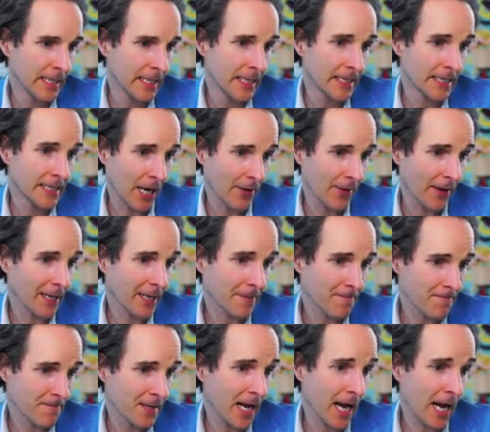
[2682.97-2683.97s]
Tarek,
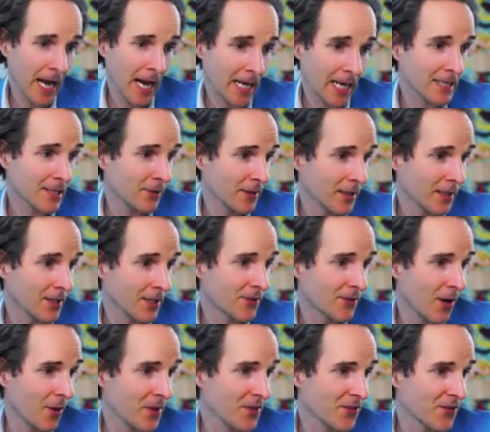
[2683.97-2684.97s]
Absolutely.
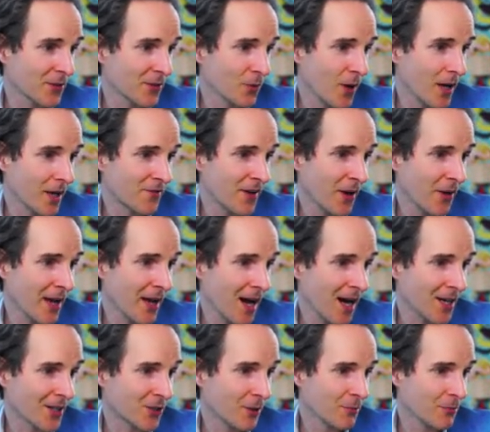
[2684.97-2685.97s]
Sir Winston worked very
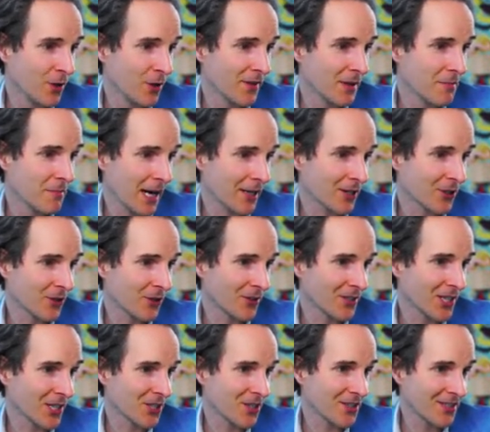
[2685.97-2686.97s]
hard to improve the macro
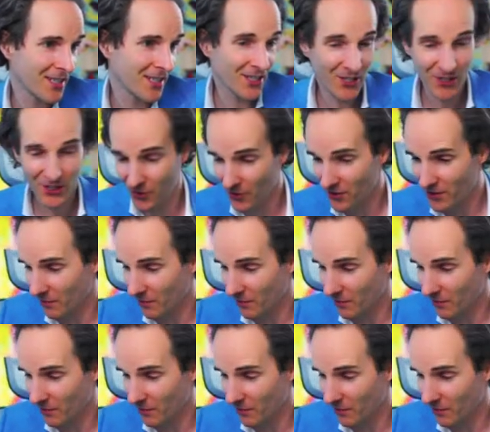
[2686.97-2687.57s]
conditions. He's snoozing